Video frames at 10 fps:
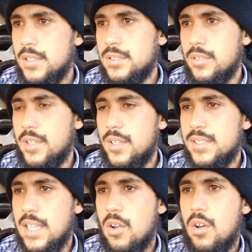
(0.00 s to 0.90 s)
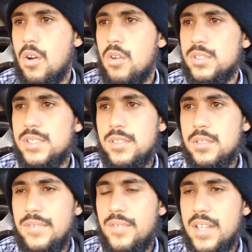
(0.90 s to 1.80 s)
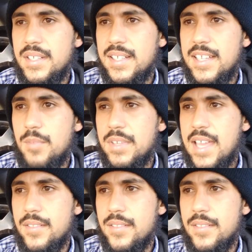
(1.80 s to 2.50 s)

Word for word: So there is a whole slew of funding coming